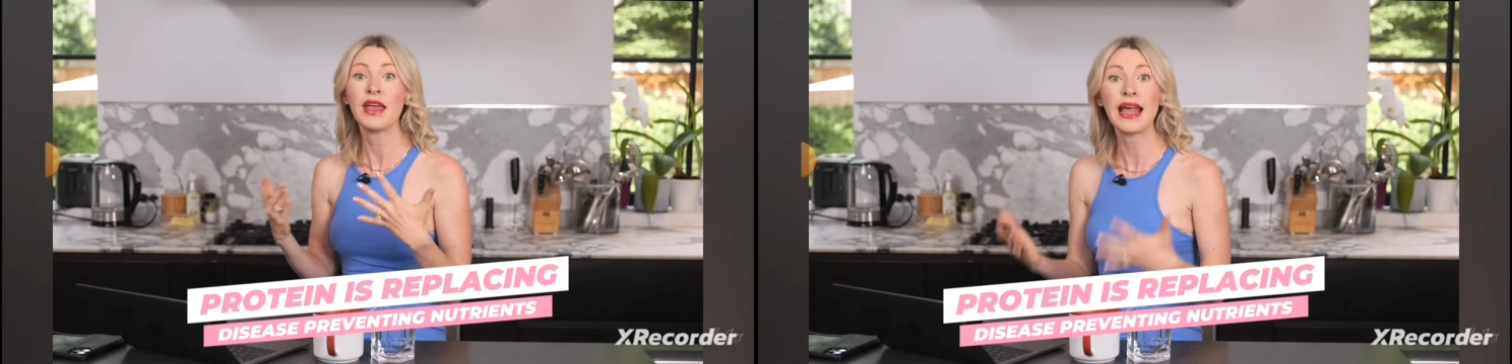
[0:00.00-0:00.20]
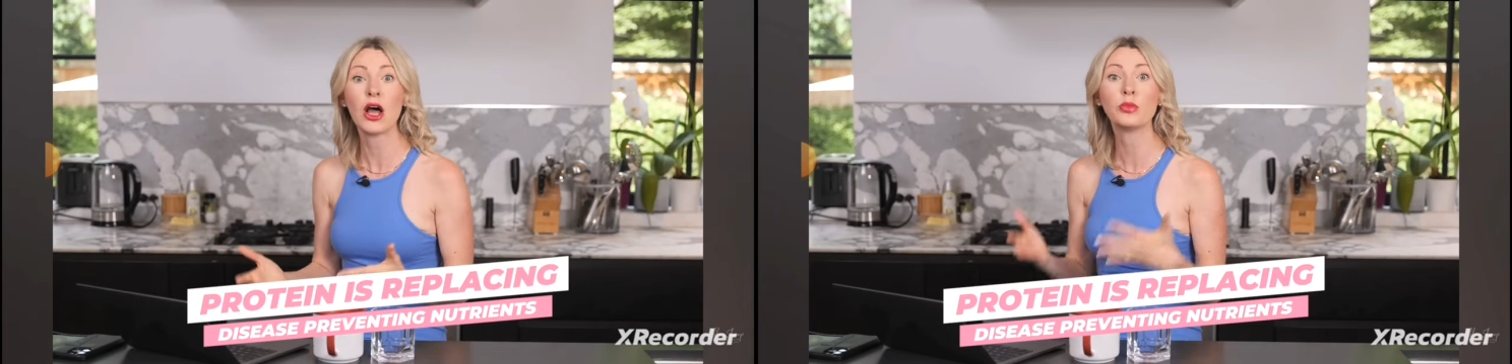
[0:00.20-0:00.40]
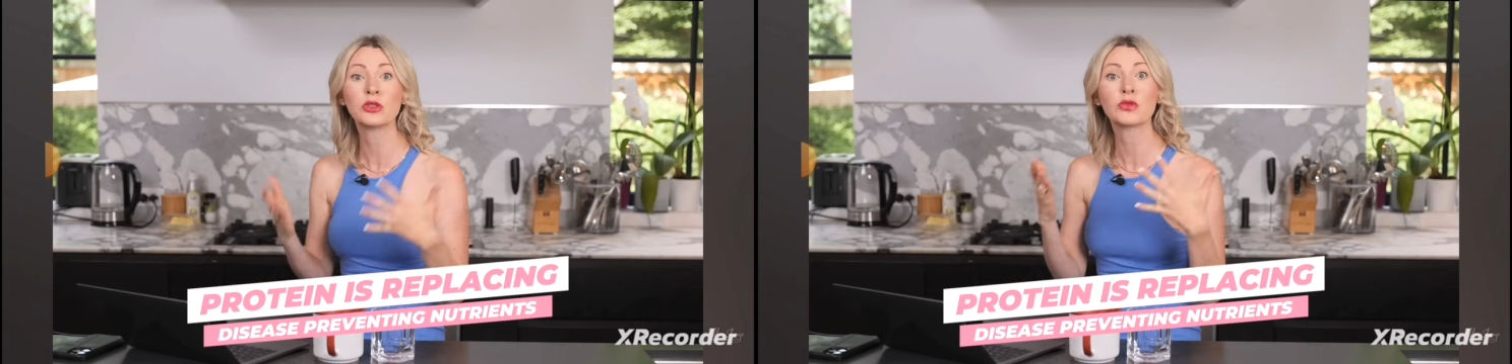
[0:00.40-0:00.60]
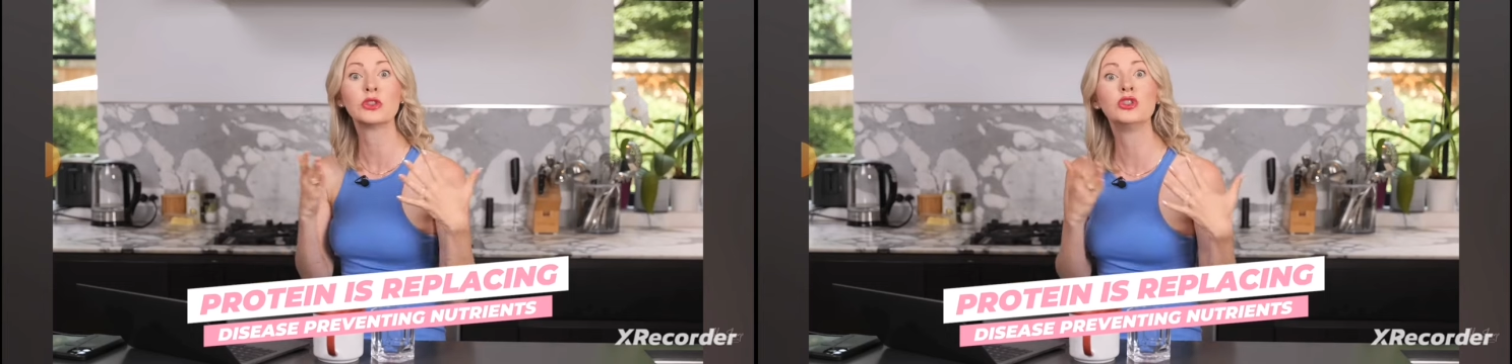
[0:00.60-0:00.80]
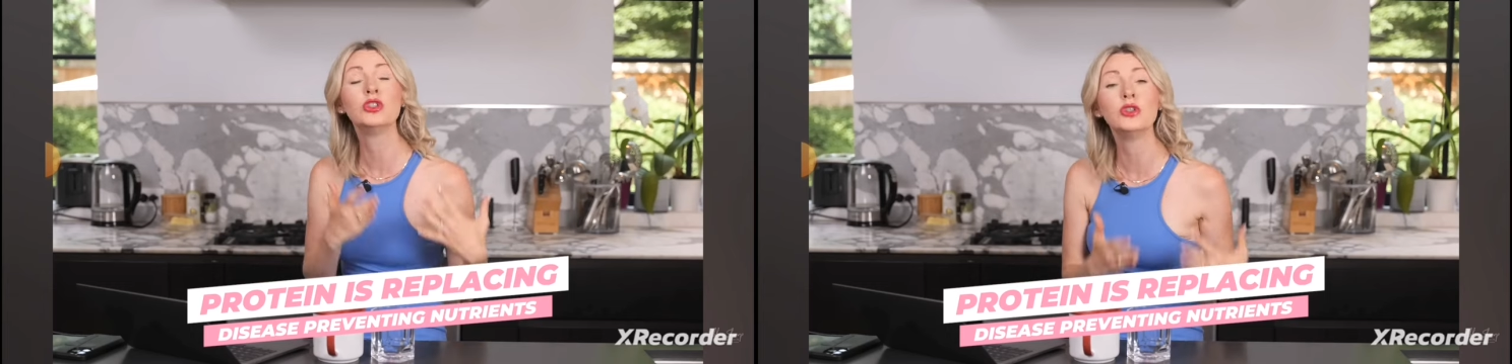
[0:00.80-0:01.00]
that help
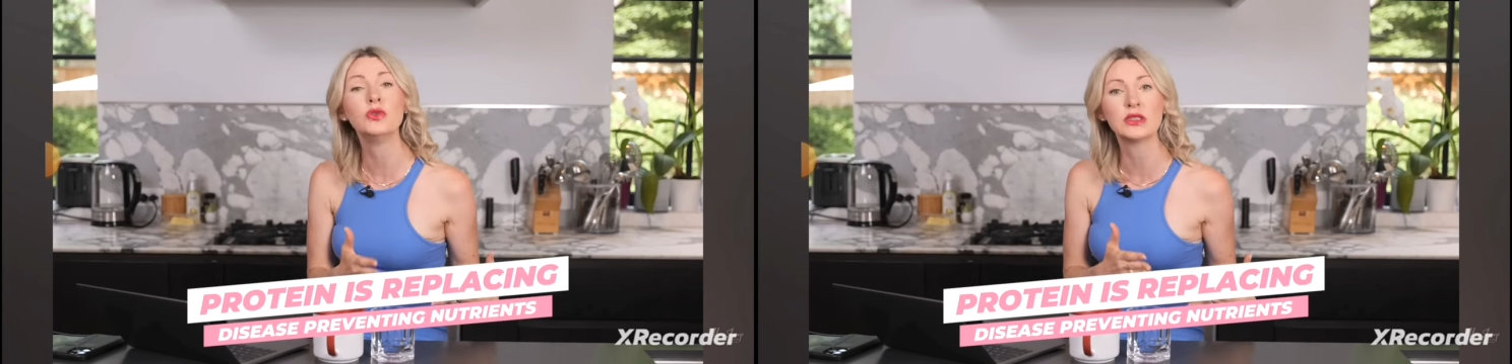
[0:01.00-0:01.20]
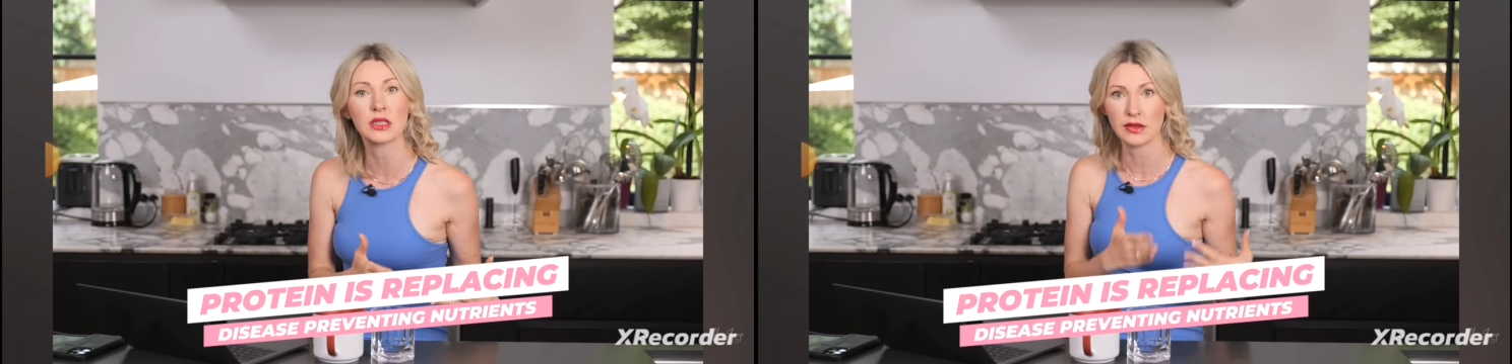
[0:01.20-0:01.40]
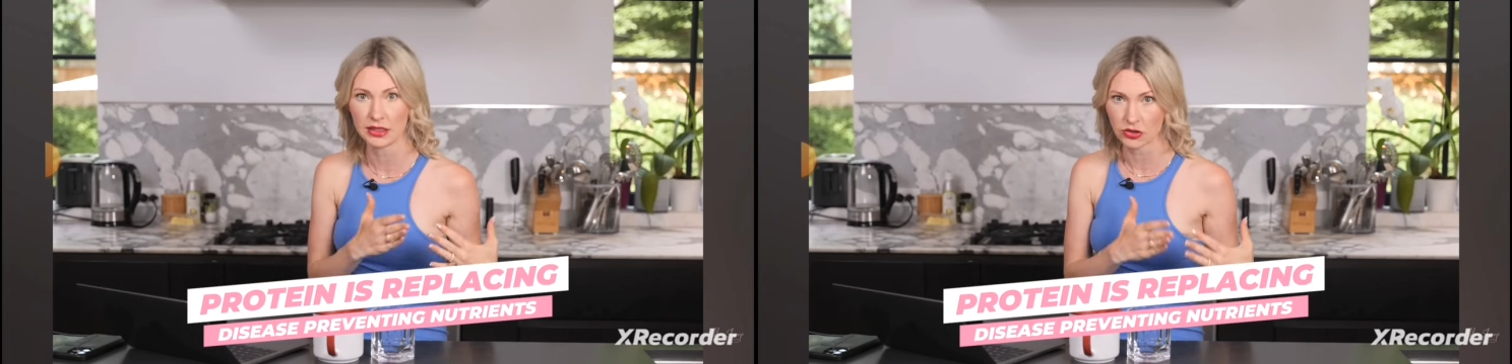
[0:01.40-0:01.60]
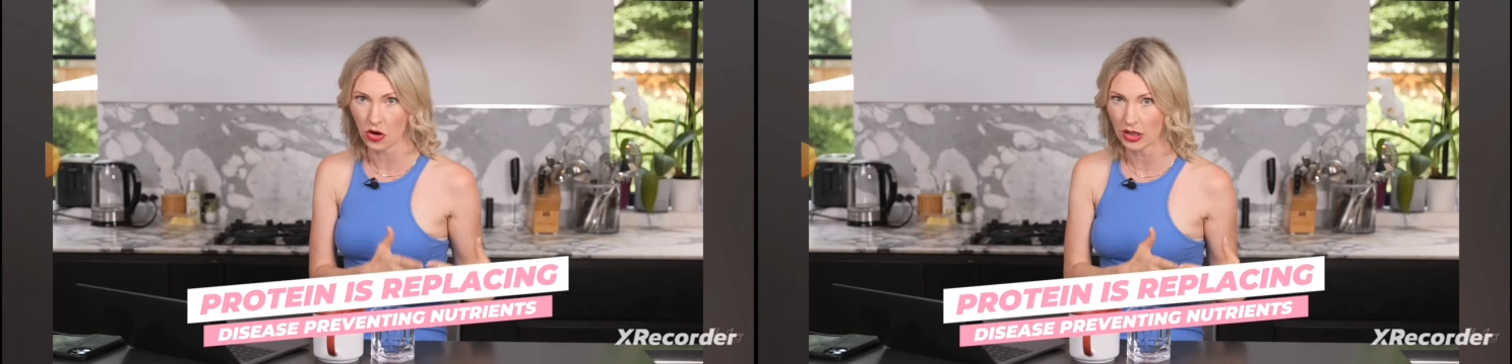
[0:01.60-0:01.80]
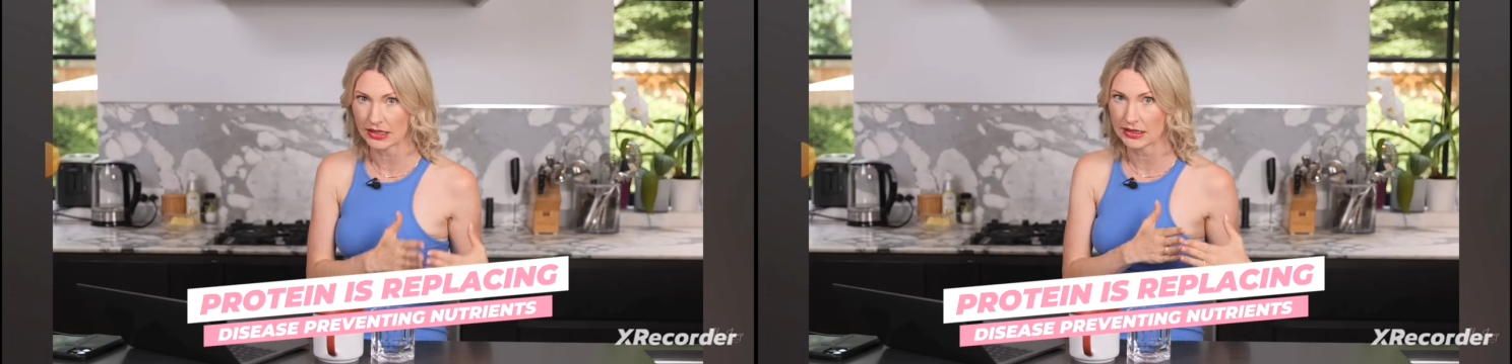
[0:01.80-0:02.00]
to reduce
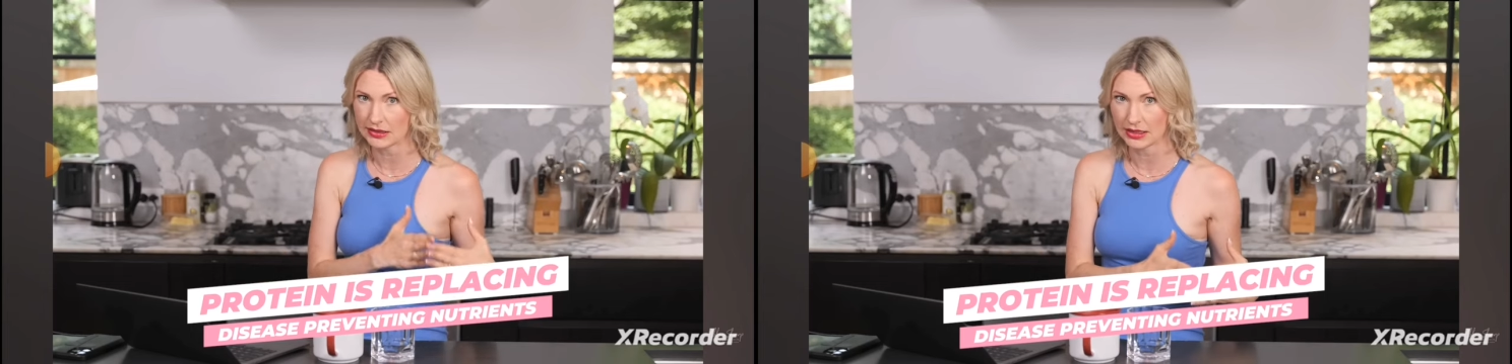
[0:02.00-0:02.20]
these chronic